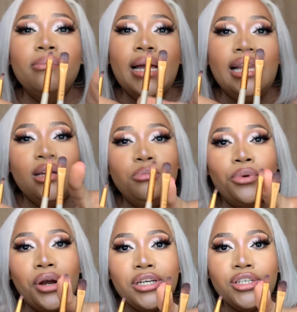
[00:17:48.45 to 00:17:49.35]
my lip
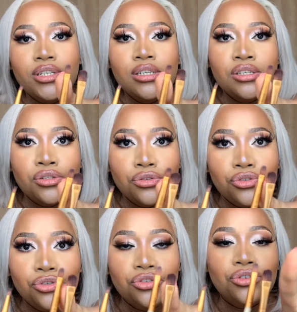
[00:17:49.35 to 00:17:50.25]
brushes
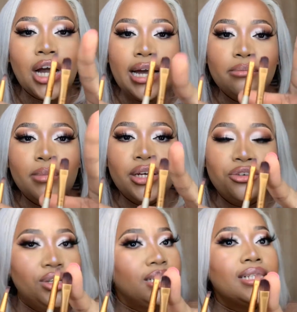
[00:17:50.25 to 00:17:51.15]
to cut my
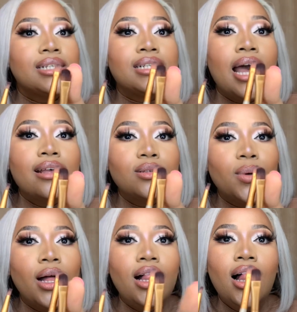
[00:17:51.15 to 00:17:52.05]
creases as
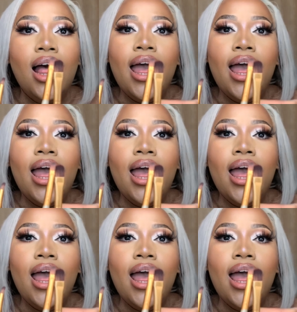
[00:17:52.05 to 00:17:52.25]
well.